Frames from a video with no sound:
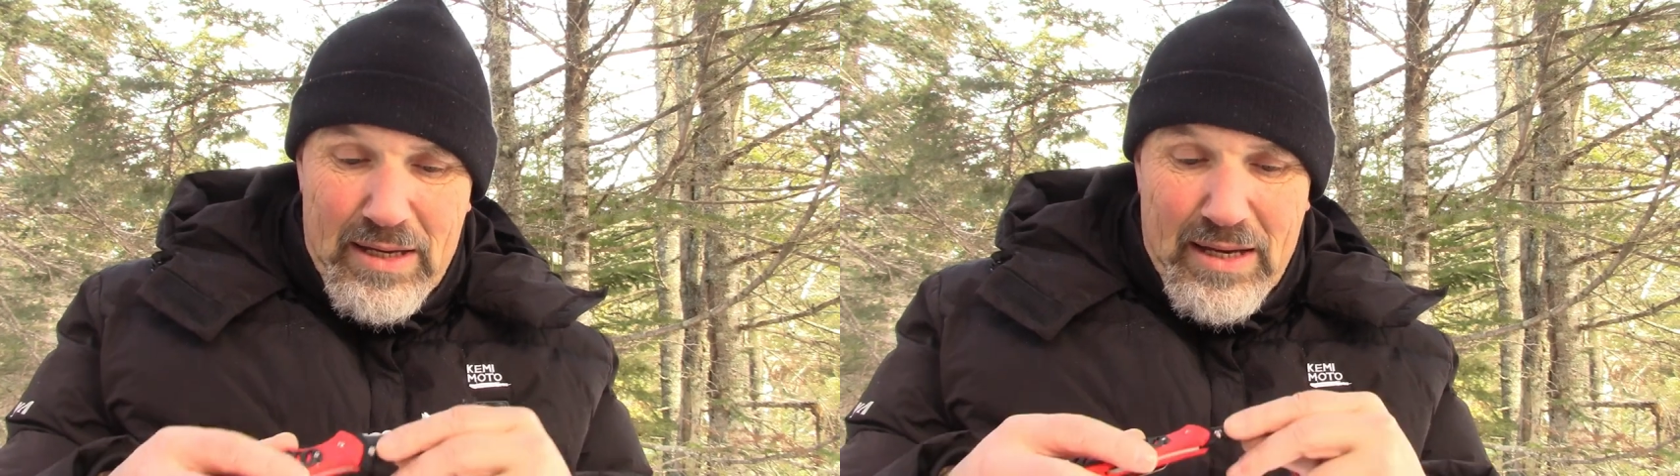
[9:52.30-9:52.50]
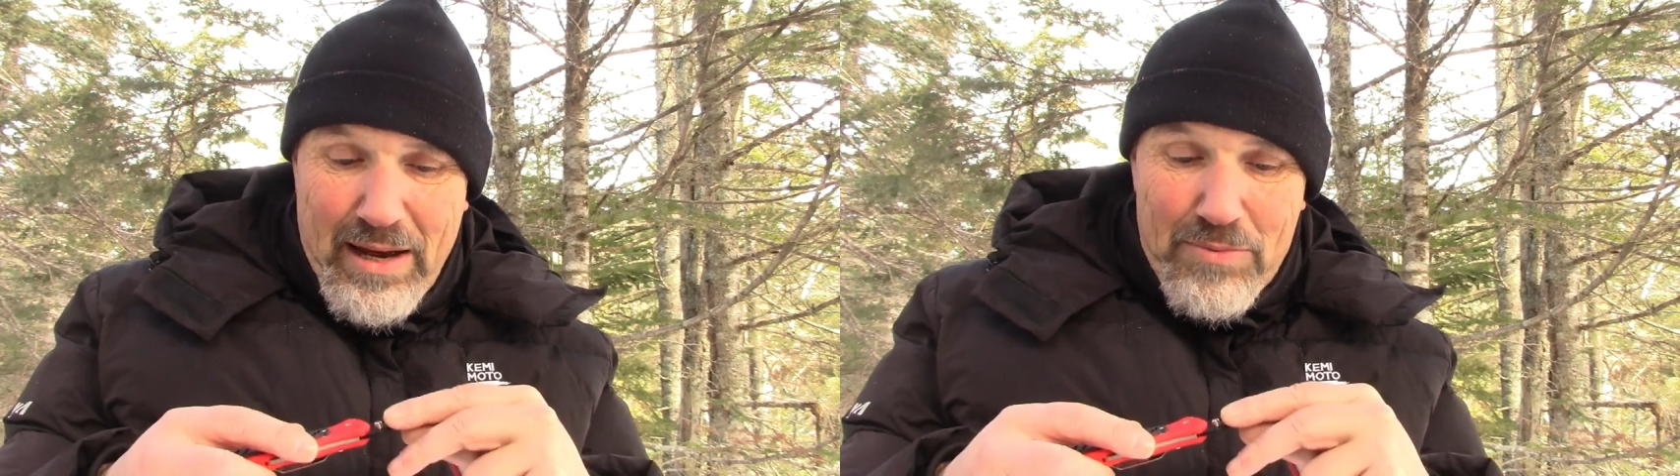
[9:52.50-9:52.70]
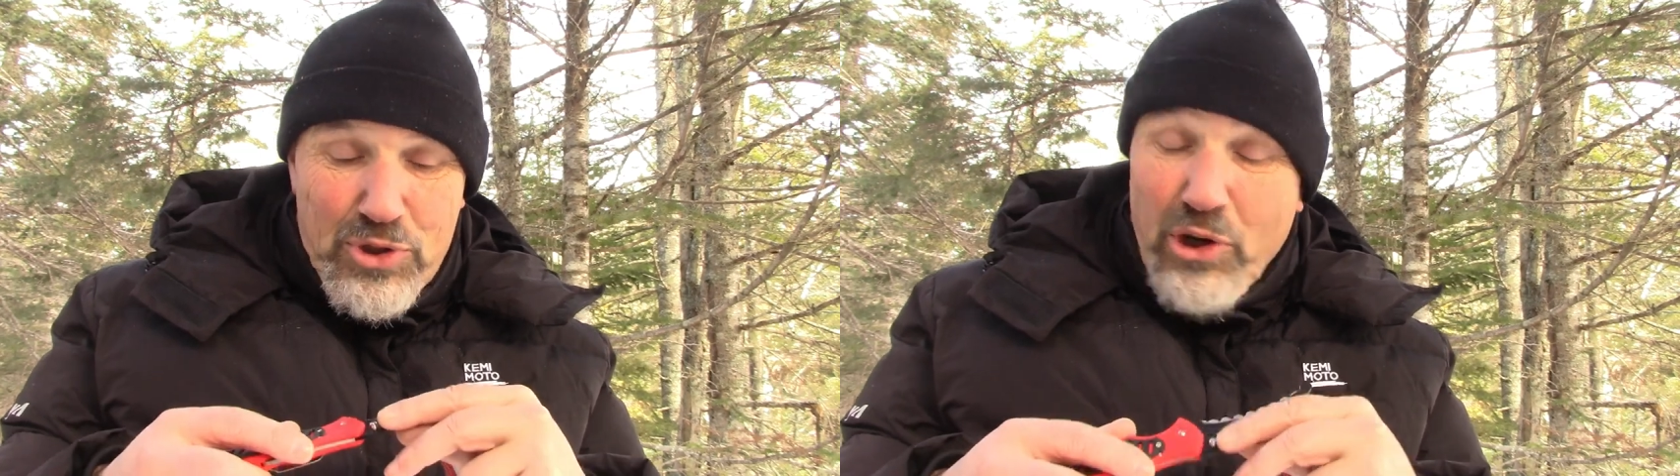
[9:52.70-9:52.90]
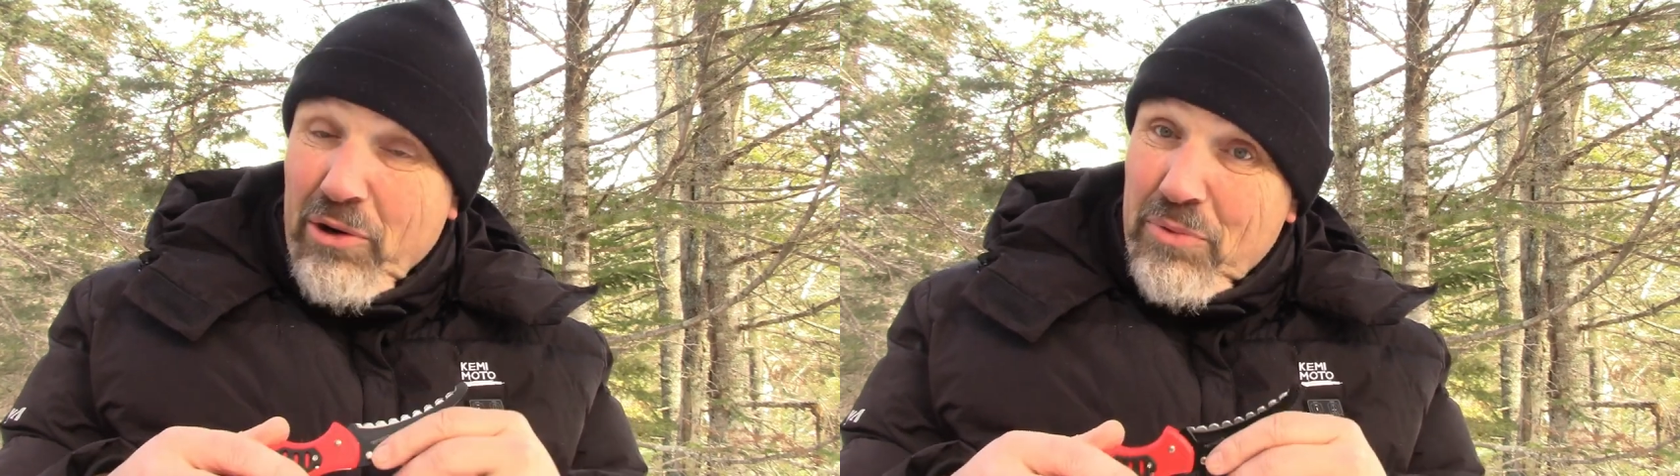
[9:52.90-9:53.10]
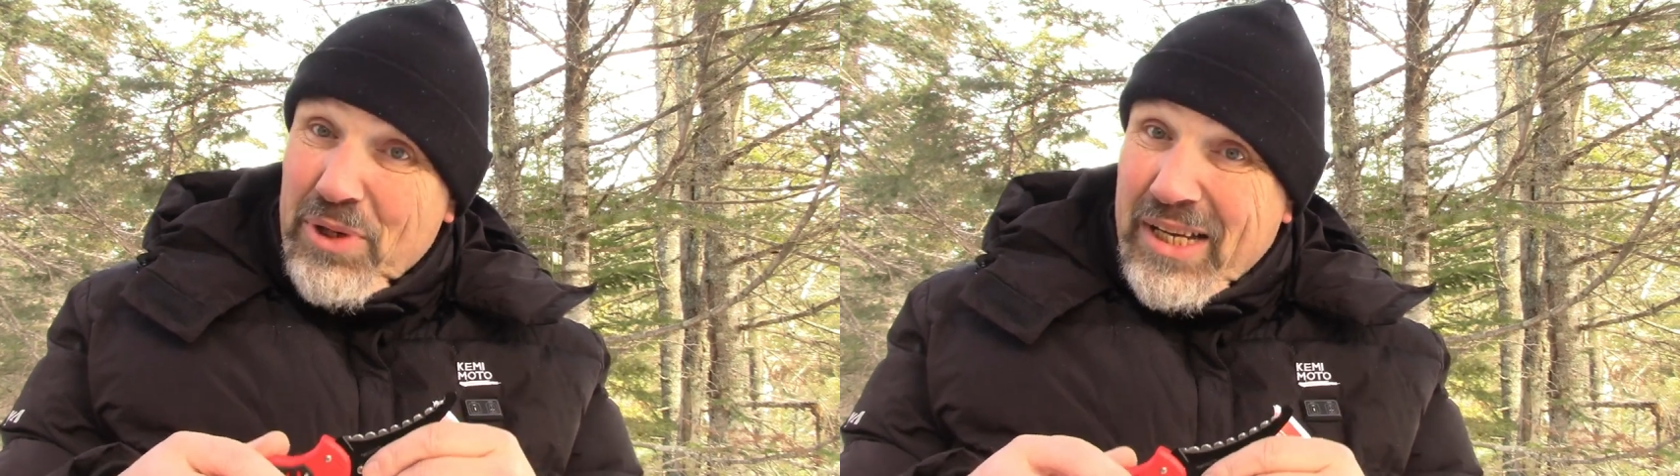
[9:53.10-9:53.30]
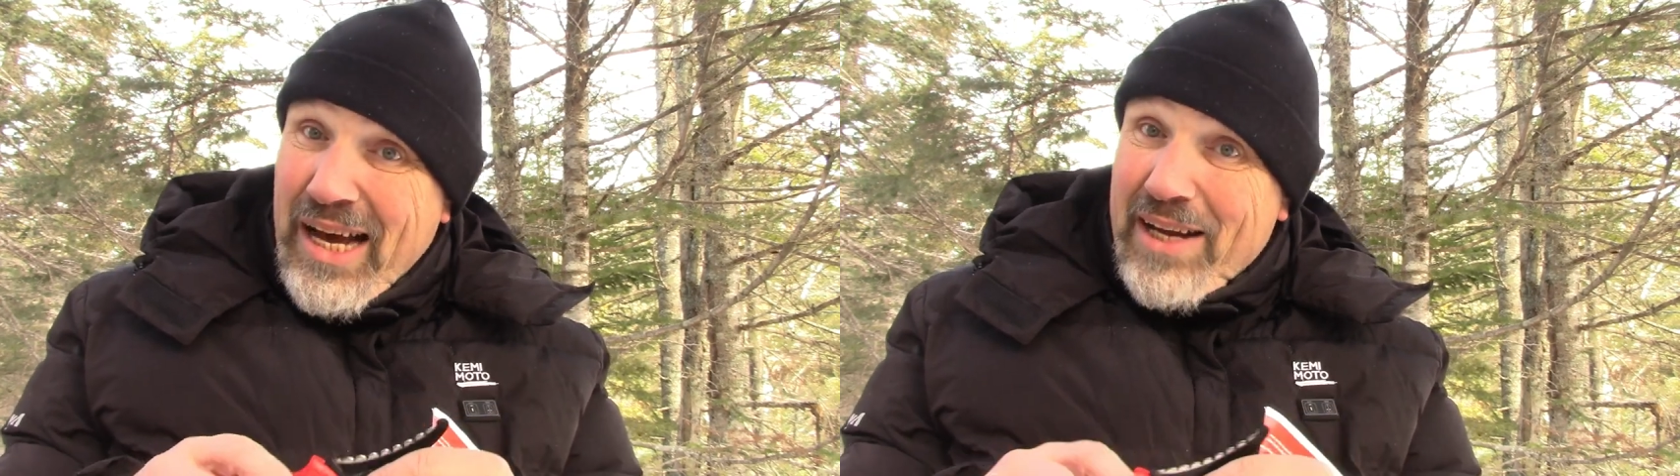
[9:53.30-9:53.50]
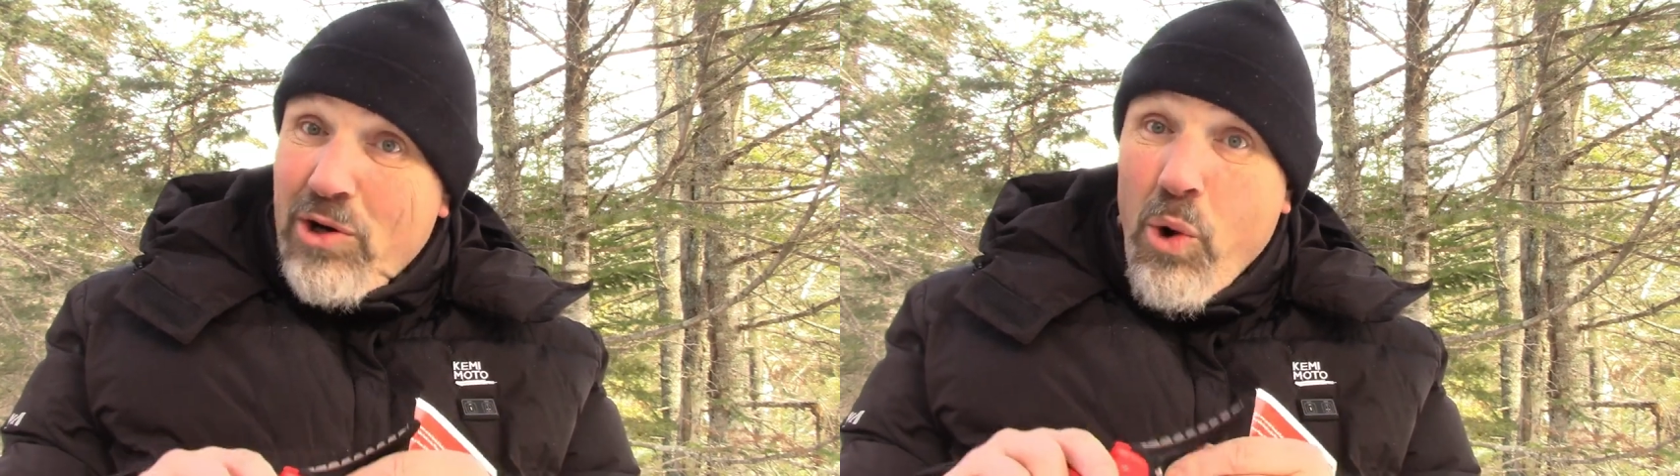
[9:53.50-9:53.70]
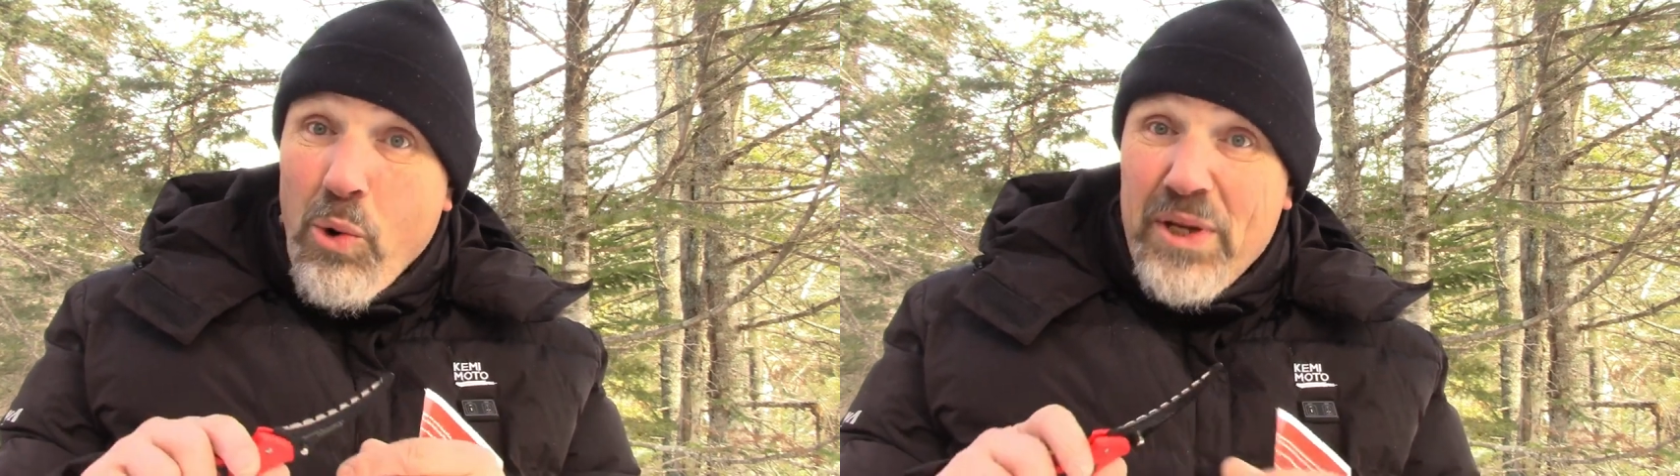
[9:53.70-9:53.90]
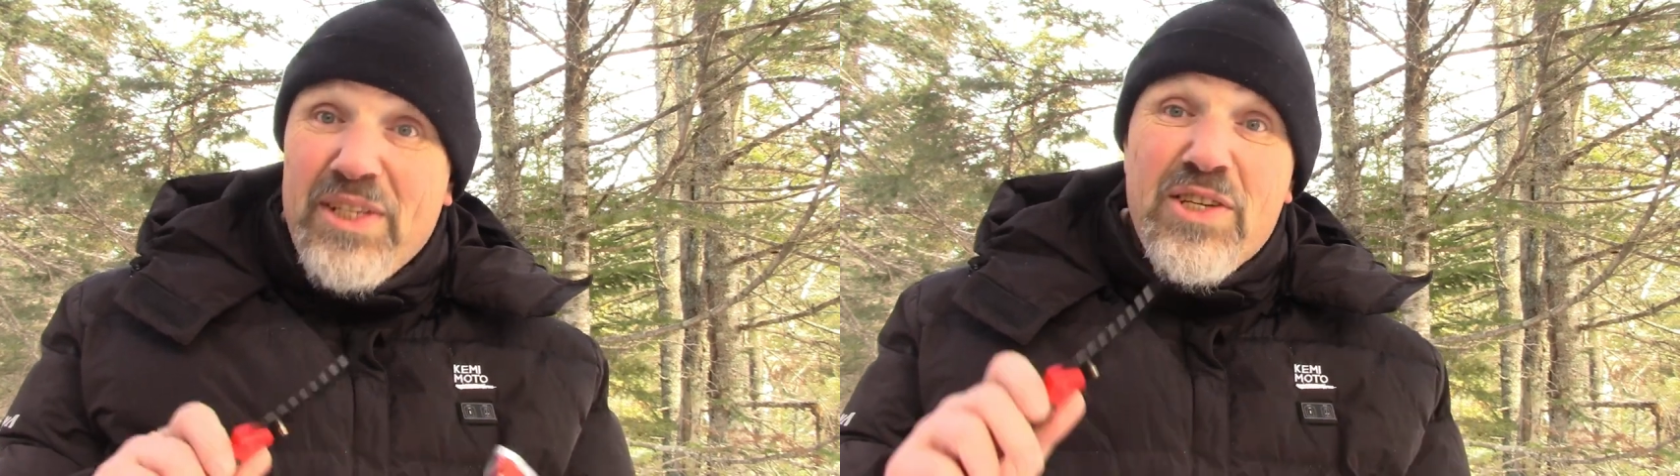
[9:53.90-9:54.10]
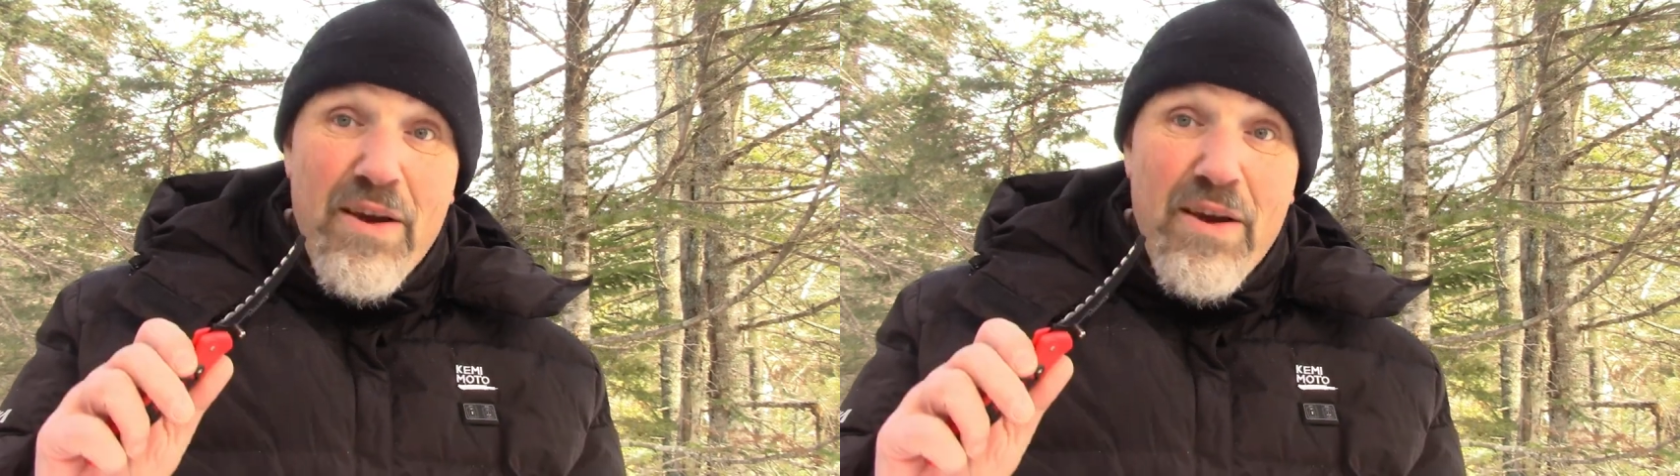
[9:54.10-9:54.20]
I'm sure it would cut cordage